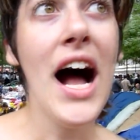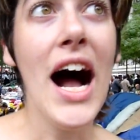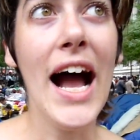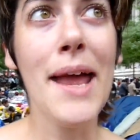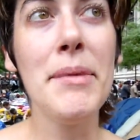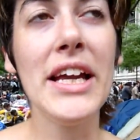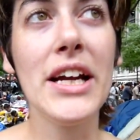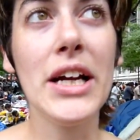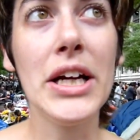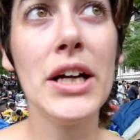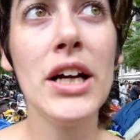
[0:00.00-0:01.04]
I'm
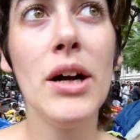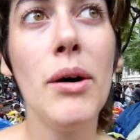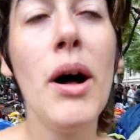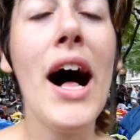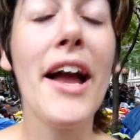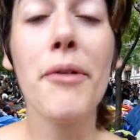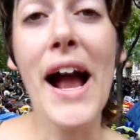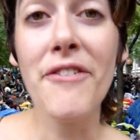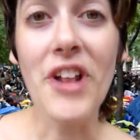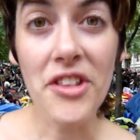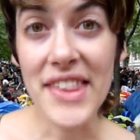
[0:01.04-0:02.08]
here, I
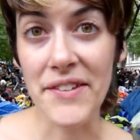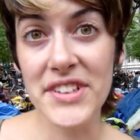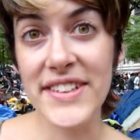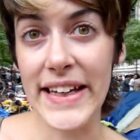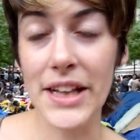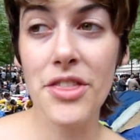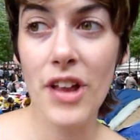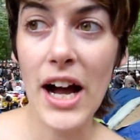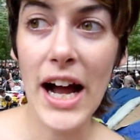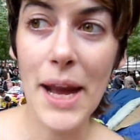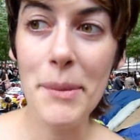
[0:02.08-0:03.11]
arrived on the 17th.
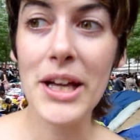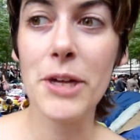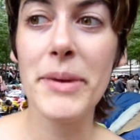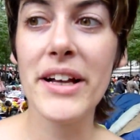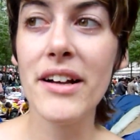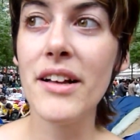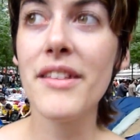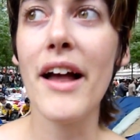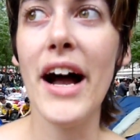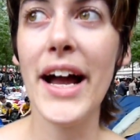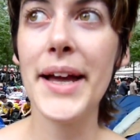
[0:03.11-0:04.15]
I'm here because
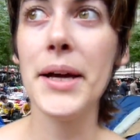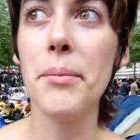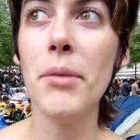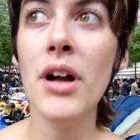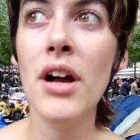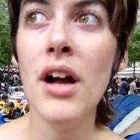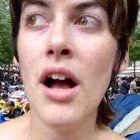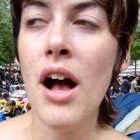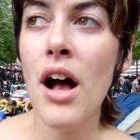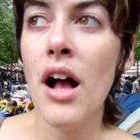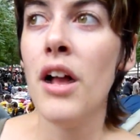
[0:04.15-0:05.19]
I am
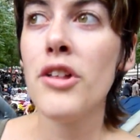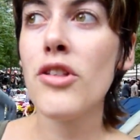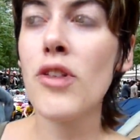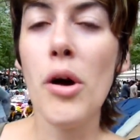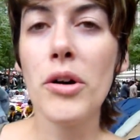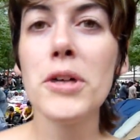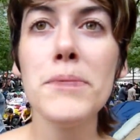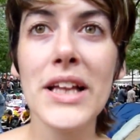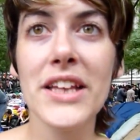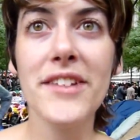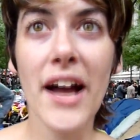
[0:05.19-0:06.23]
so
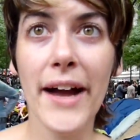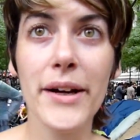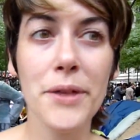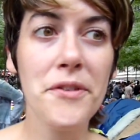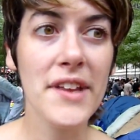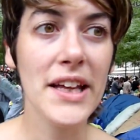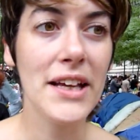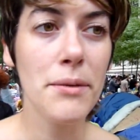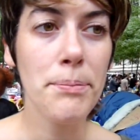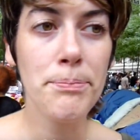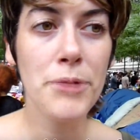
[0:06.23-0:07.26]
completely tired of seeing
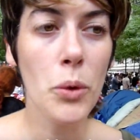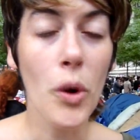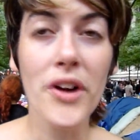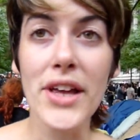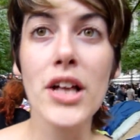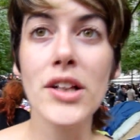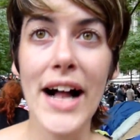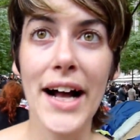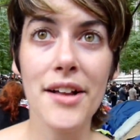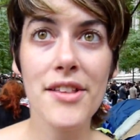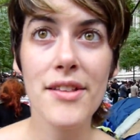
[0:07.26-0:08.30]
the working
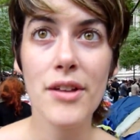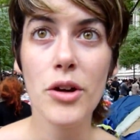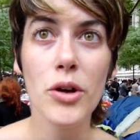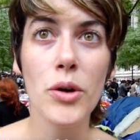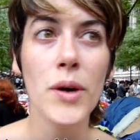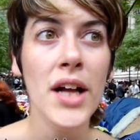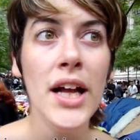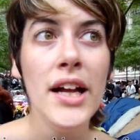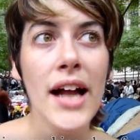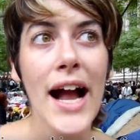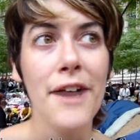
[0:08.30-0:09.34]
class who
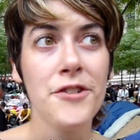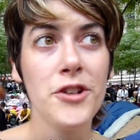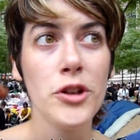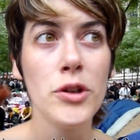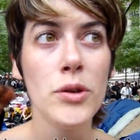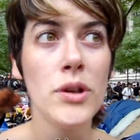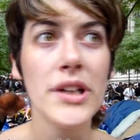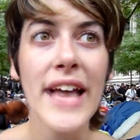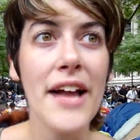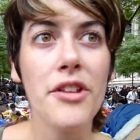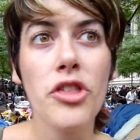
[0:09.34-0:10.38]
have to
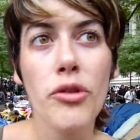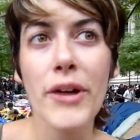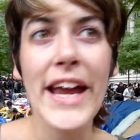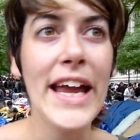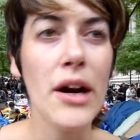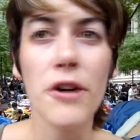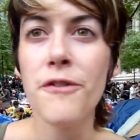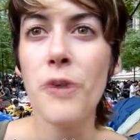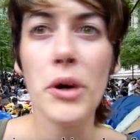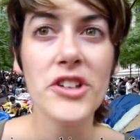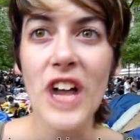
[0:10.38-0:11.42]
get 3 or
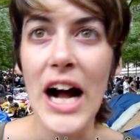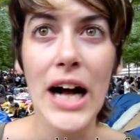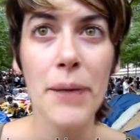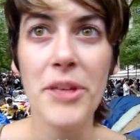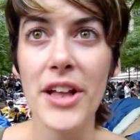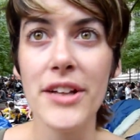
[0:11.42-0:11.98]
4 jobs,